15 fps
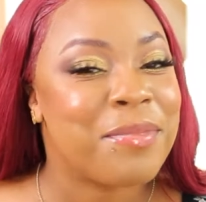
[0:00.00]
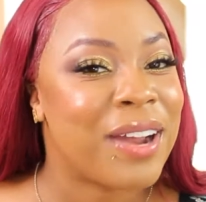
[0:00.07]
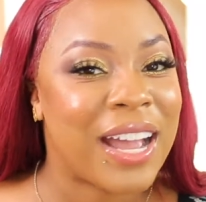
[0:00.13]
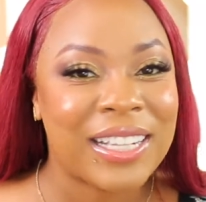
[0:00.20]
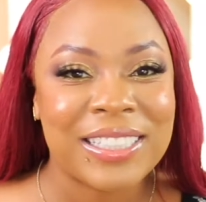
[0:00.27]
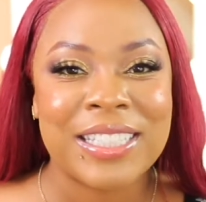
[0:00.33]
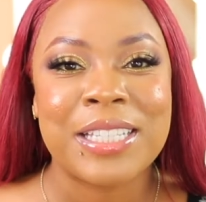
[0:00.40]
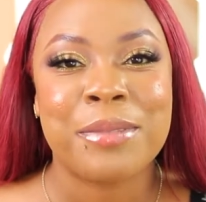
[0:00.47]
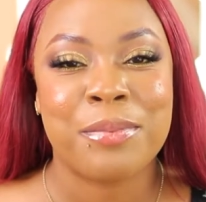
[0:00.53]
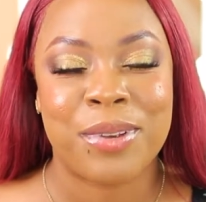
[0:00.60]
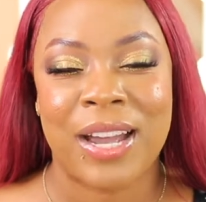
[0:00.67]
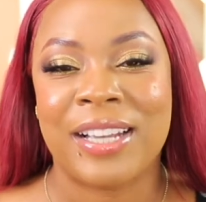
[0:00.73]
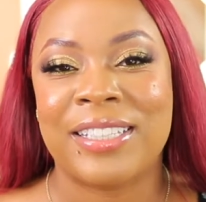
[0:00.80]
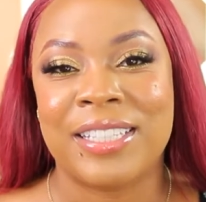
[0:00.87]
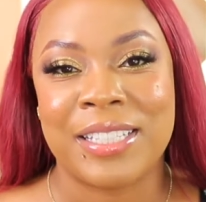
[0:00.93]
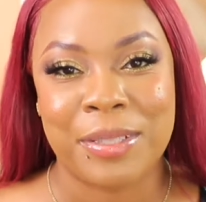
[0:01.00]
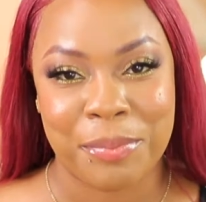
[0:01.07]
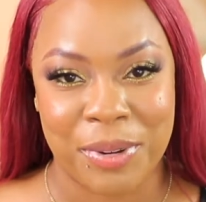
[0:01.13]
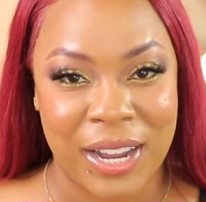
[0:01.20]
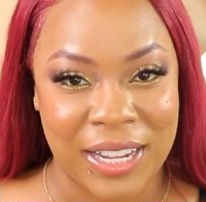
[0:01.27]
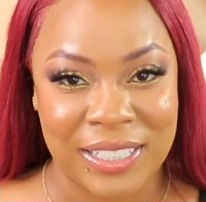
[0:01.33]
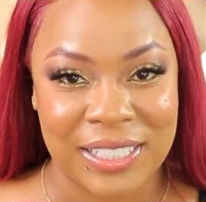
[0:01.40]
Practice, practice,
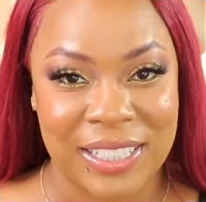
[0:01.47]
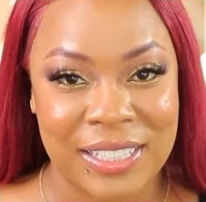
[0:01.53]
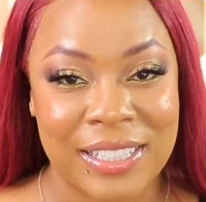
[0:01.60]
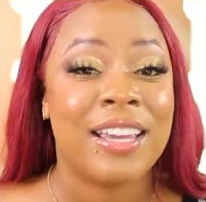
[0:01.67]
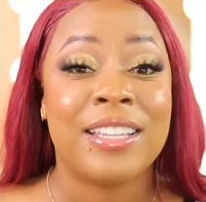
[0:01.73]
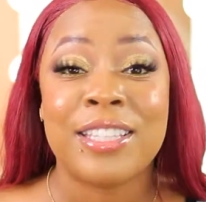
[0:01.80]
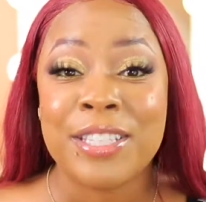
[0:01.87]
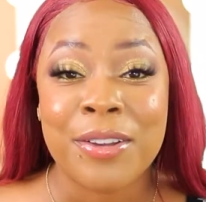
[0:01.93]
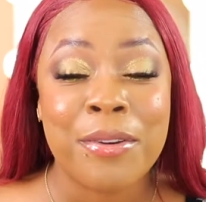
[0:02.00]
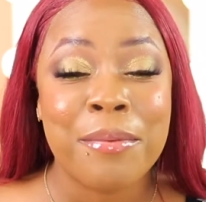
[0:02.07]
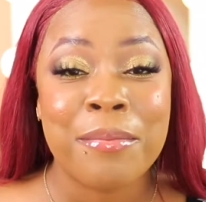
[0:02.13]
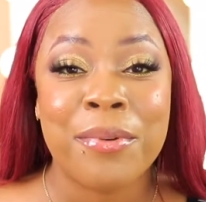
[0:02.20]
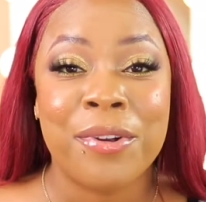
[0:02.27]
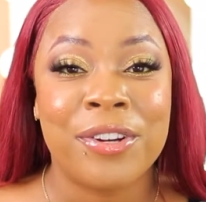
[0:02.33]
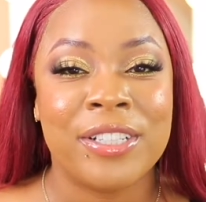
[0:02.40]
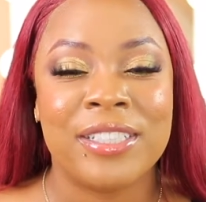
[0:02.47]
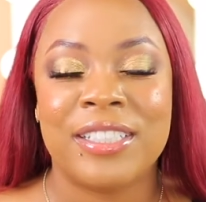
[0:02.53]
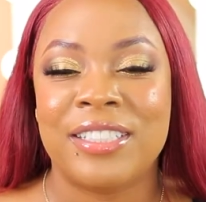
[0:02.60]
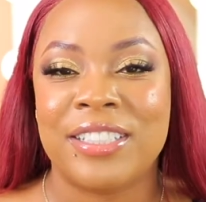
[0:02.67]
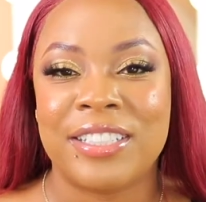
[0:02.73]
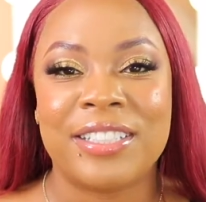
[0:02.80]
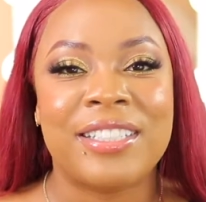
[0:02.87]
practice. It's so important to
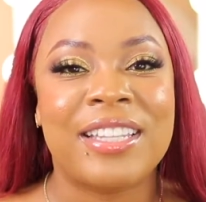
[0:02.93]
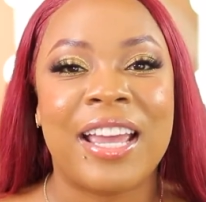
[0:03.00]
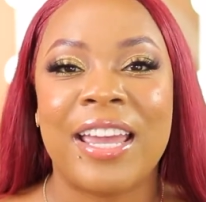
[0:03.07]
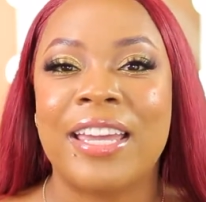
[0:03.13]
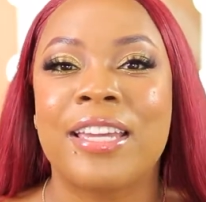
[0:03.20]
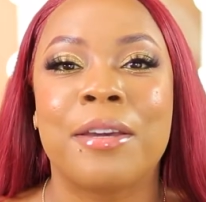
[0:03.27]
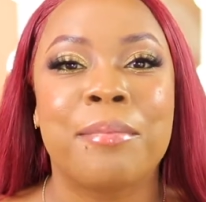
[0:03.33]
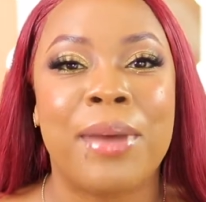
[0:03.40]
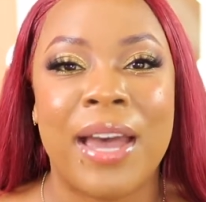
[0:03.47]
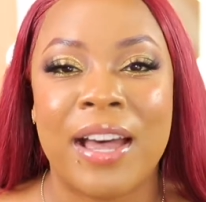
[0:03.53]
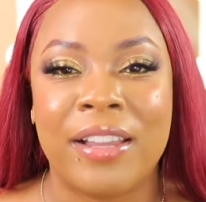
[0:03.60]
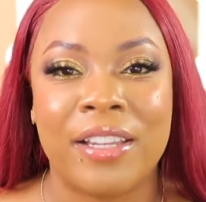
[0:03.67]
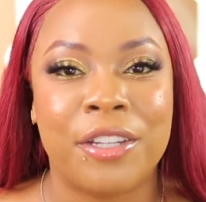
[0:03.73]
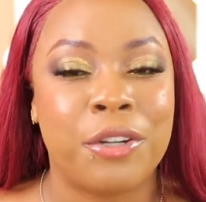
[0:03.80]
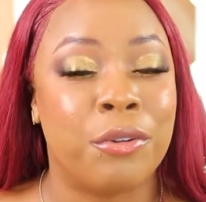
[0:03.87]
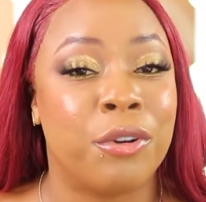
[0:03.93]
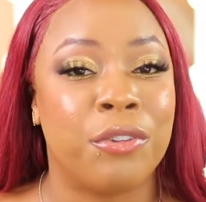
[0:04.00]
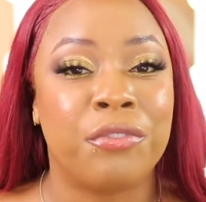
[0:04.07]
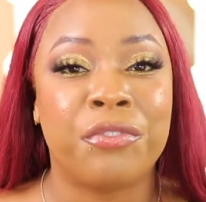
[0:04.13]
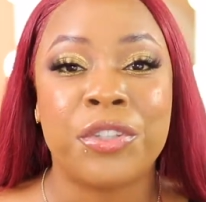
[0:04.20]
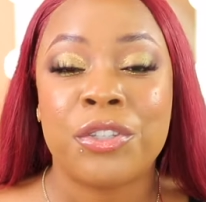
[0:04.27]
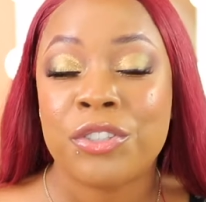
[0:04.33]
just take a palette or a
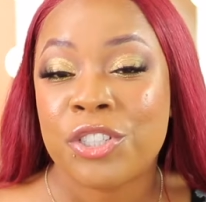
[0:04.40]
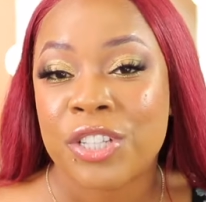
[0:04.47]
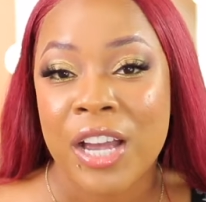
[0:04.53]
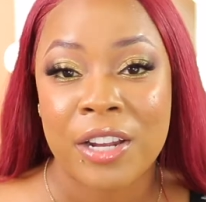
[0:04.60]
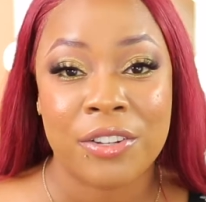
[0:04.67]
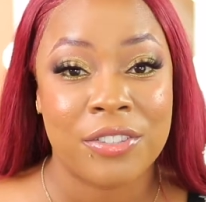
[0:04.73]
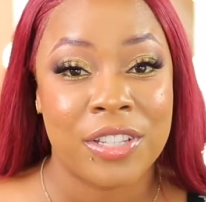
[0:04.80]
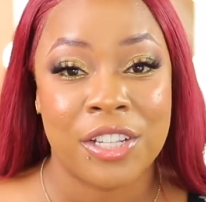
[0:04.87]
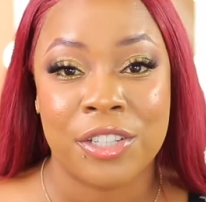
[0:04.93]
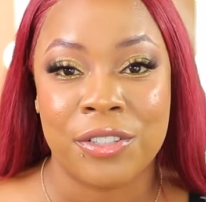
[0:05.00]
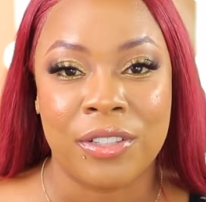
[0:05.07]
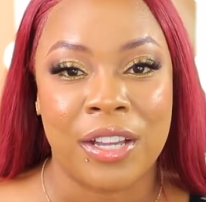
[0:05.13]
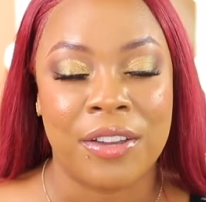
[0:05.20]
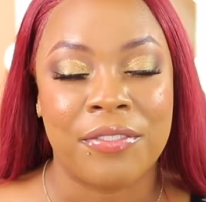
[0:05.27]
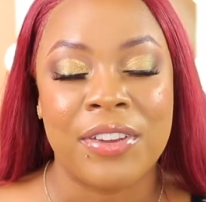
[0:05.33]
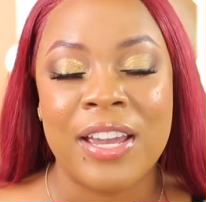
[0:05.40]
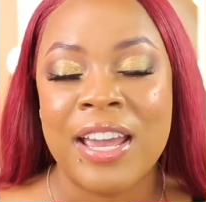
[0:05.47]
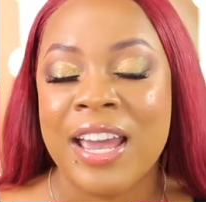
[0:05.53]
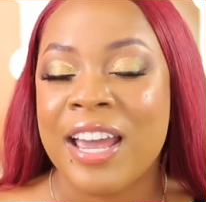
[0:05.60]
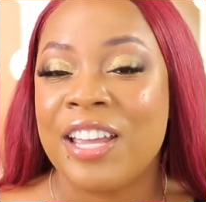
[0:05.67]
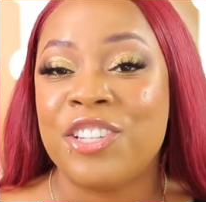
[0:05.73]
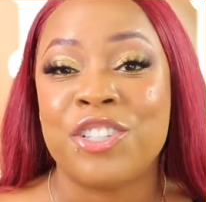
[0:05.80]
few shadows that you love
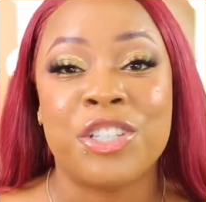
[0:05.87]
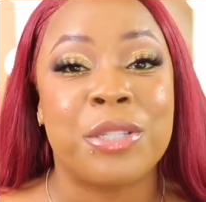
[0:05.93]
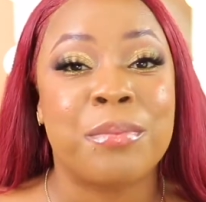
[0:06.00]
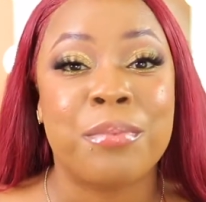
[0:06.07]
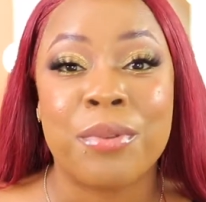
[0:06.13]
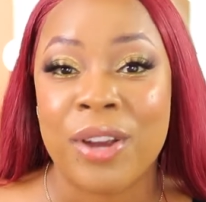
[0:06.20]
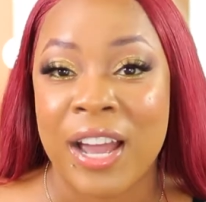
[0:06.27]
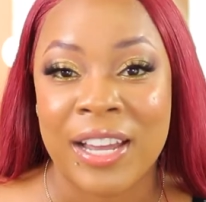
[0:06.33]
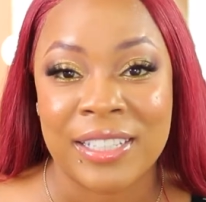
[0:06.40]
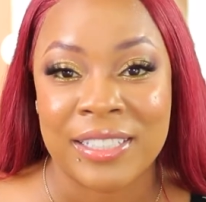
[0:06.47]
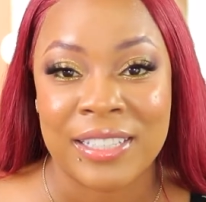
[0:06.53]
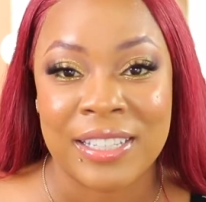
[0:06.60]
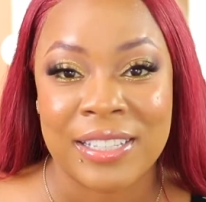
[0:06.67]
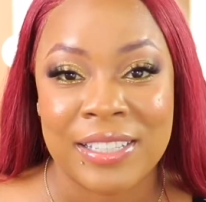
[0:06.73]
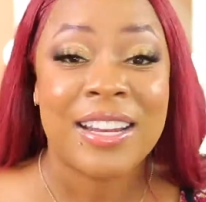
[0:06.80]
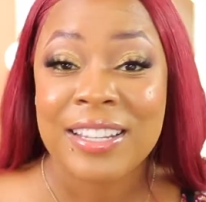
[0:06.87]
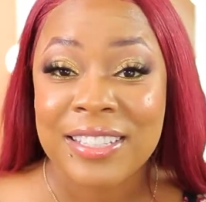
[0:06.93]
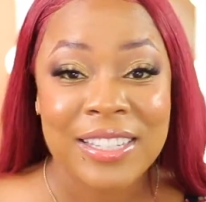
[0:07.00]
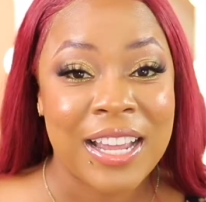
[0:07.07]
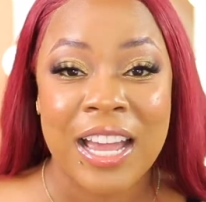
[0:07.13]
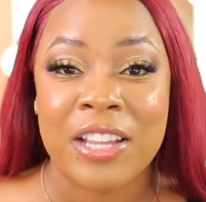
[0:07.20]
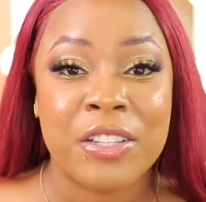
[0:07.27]
and just practice. It
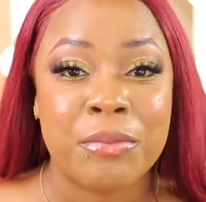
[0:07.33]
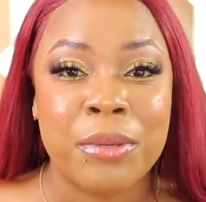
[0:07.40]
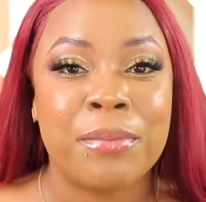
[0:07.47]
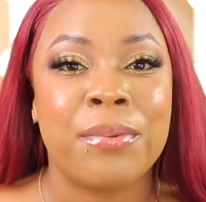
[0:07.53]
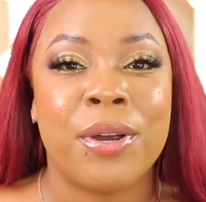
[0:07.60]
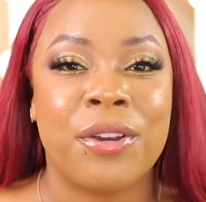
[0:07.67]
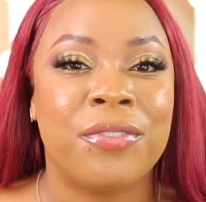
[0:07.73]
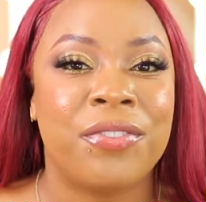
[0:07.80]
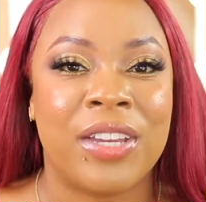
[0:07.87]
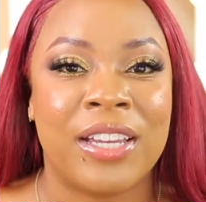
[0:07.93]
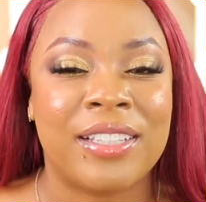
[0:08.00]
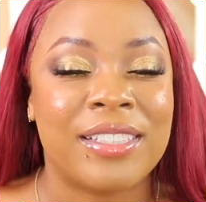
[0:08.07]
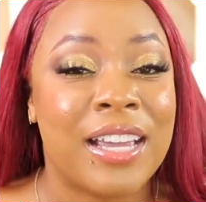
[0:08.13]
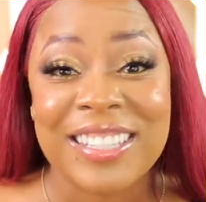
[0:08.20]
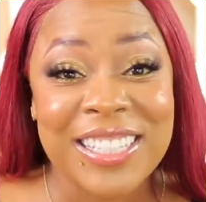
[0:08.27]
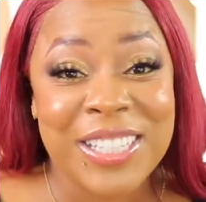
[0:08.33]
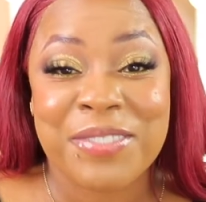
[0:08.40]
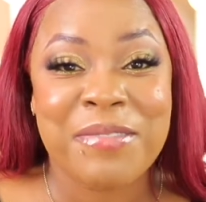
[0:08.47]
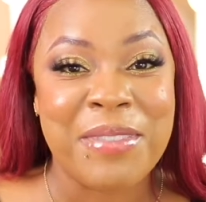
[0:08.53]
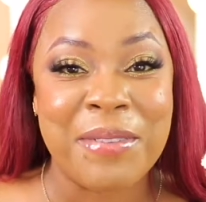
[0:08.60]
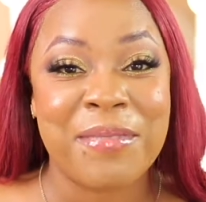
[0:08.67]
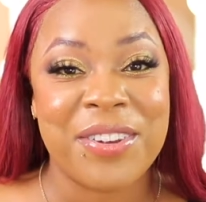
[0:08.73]
doesn't have to be perfect. And just
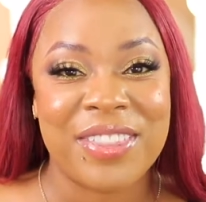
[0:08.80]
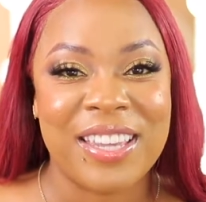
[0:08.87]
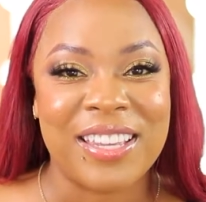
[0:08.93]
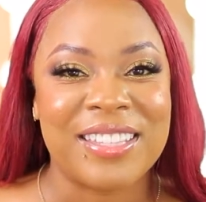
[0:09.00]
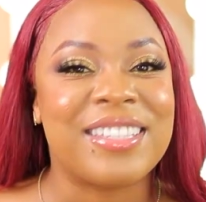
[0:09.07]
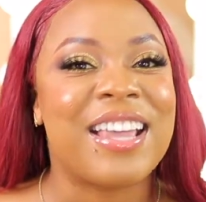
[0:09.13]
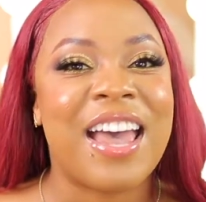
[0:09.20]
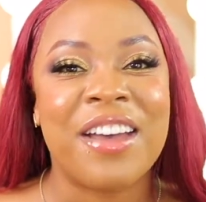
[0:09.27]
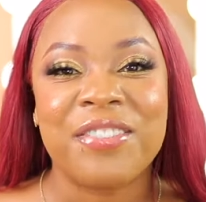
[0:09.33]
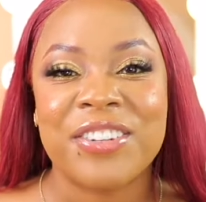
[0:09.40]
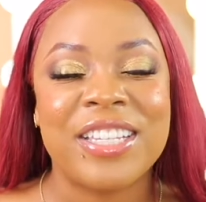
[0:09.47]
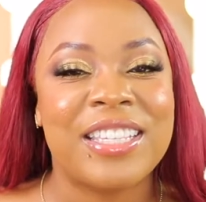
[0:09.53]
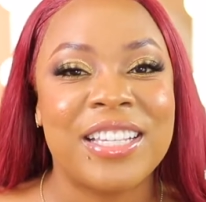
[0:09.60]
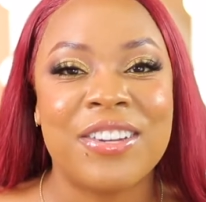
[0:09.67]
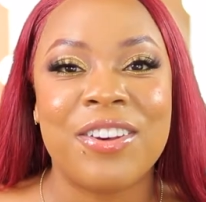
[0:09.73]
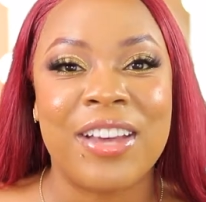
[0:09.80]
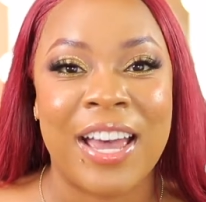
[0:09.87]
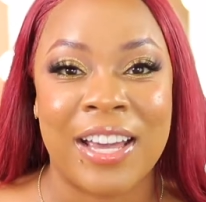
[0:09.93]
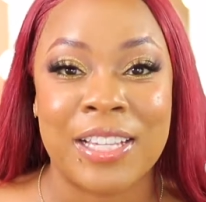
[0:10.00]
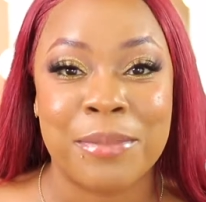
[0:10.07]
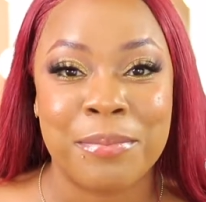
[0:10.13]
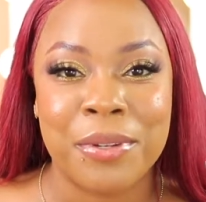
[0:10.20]
remember this, every single
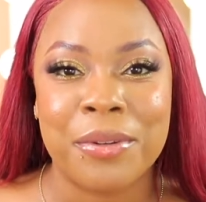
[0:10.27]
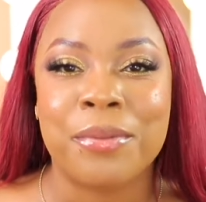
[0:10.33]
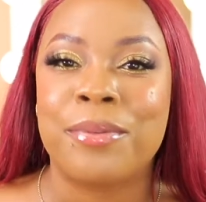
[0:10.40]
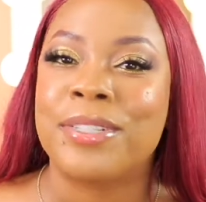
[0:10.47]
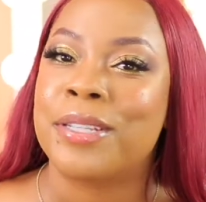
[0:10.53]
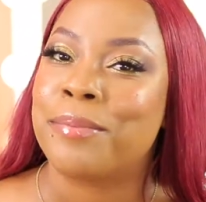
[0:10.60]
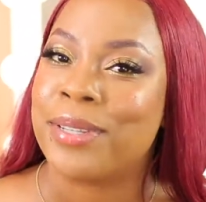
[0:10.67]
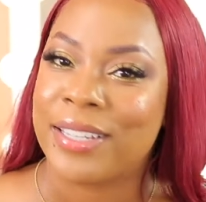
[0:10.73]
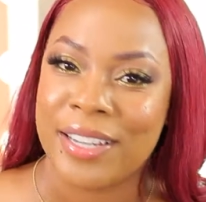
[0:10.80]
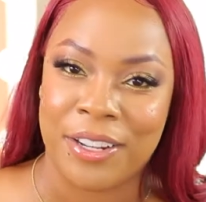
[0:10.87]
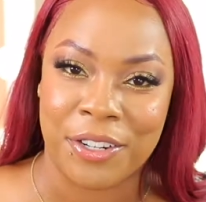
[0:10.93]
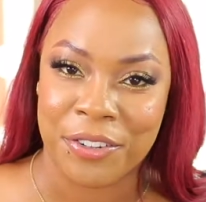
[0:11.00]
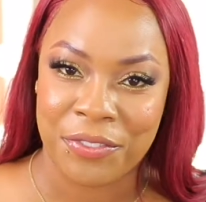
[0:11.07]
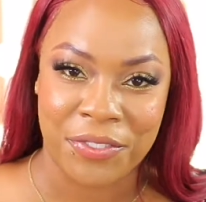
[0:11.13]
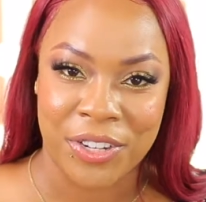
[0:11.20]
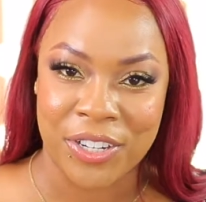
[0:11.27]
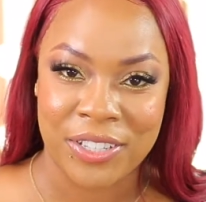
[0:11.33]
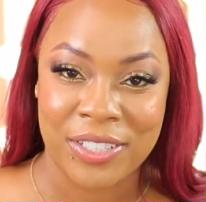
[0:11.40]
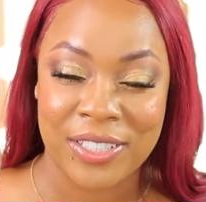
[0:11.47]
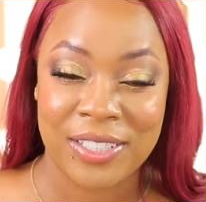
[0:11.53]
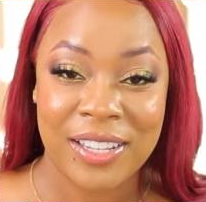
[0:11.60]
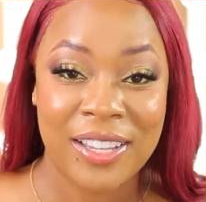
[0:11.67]
expert was a beginner
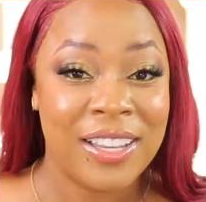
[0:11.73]
first.